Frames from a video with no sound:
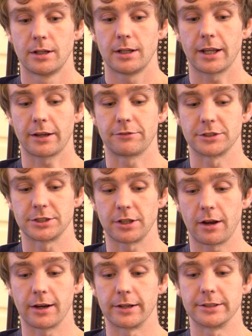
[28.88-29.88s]
like, for
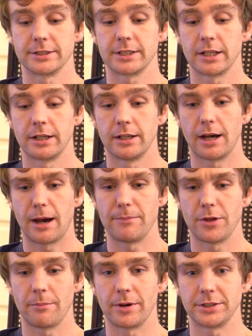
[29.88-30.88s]
starters, I'm
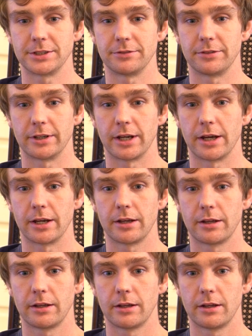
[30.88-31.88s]
not not
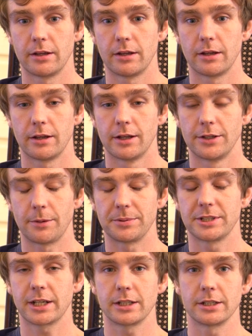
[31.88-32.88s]

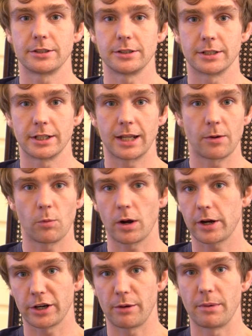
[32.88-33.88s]
particularly good at like
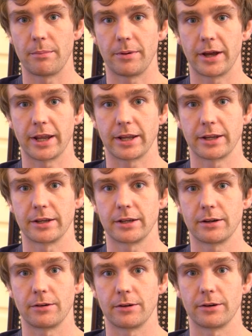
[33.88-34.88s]
working on my bike
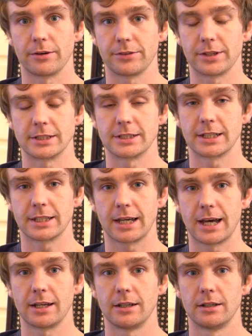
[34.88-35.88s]
or things like
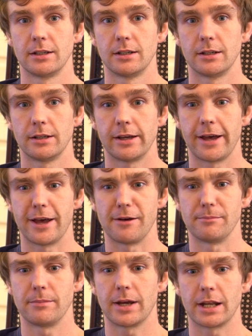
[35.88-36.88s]
that.
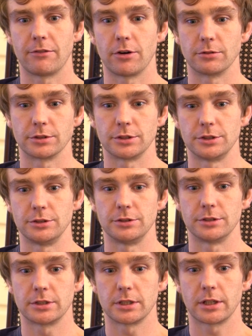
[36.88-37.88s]
And I've always
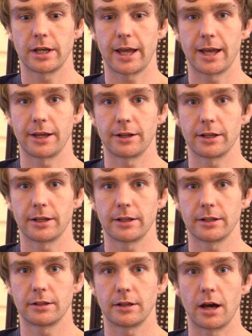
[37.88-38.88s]
used
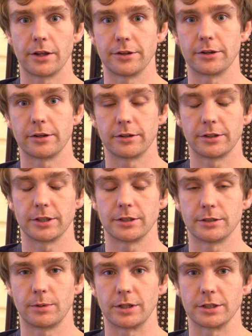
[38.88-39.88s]

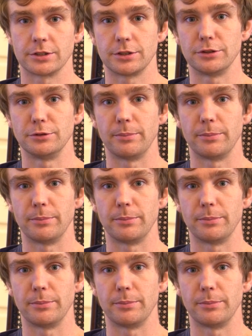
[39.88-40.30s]
one of the two